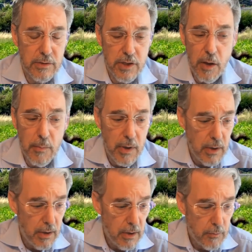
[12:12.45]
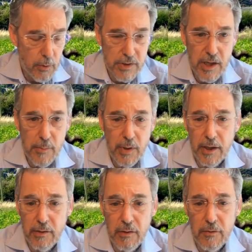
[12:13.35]
Some, for example,
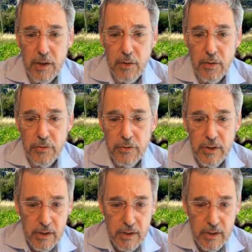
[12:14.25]
electric vehicles.